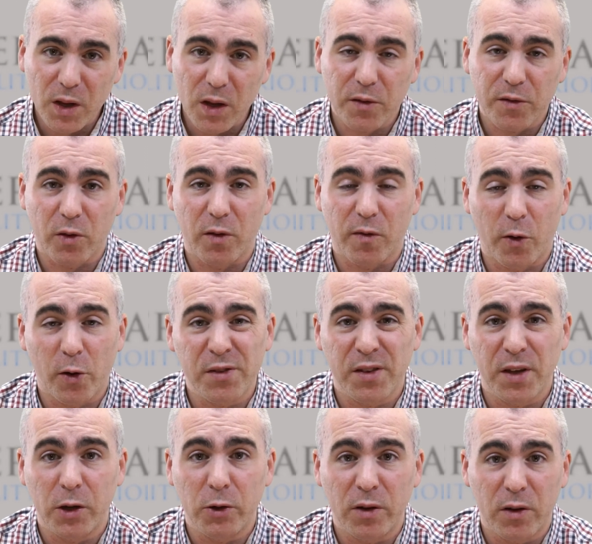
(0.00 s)
So the first
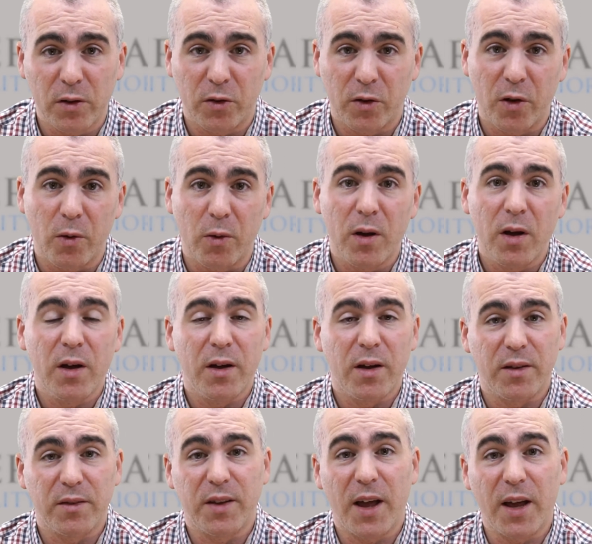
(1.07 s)
thing you need to do
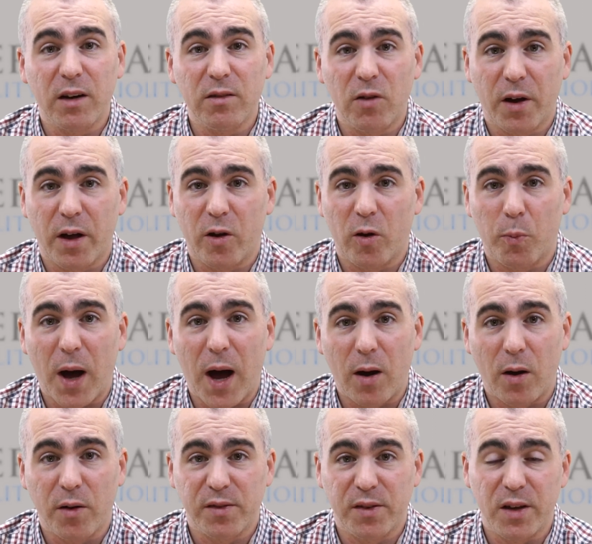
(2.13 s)
is take a look at your
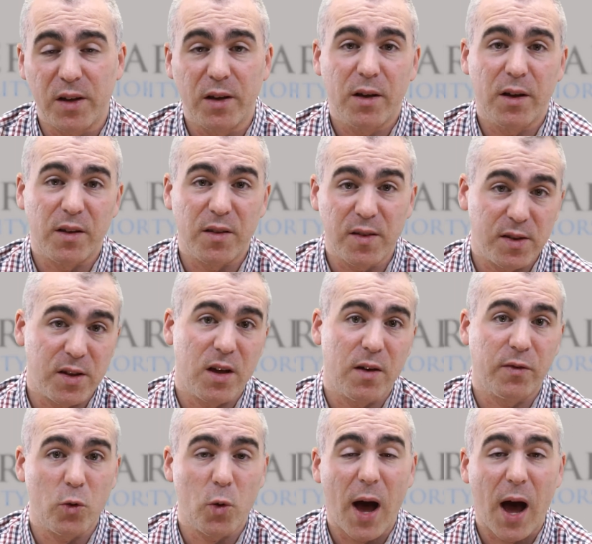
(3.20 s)
policy and see if
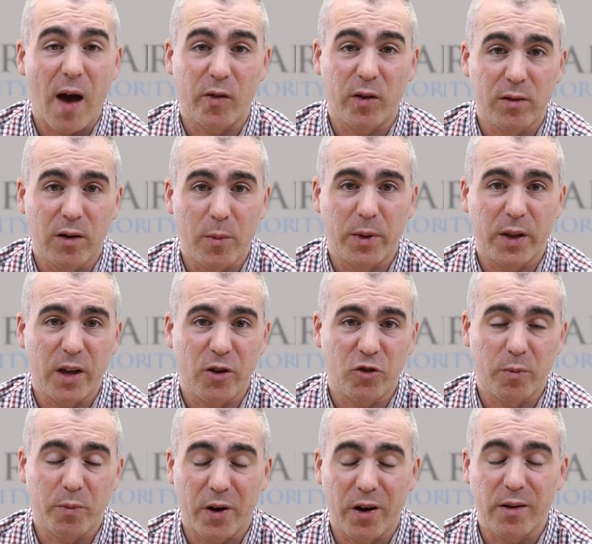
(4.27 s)
you have an
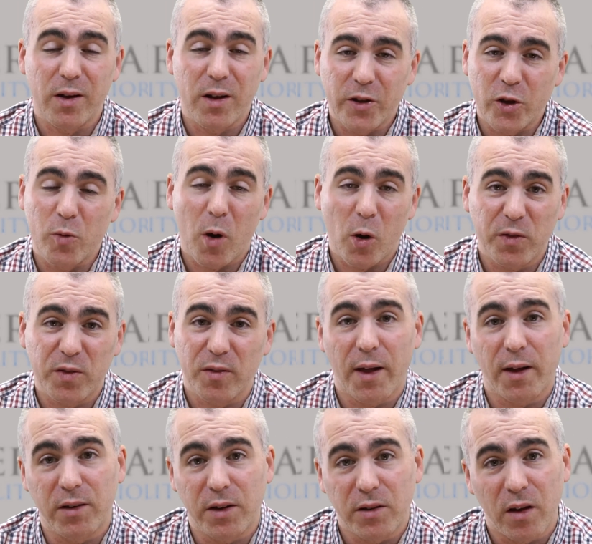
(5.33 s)
elimination period. You most
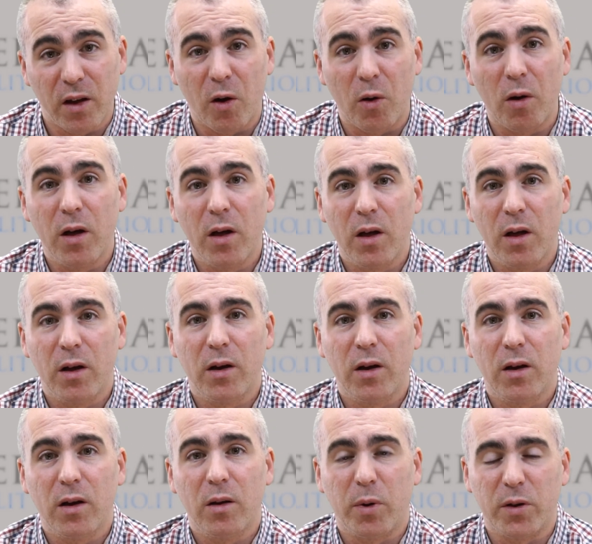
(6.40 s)
likely do,
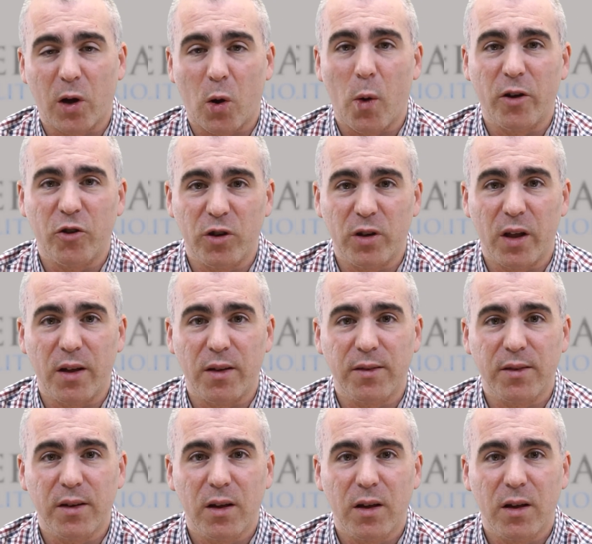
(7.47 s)
but the question is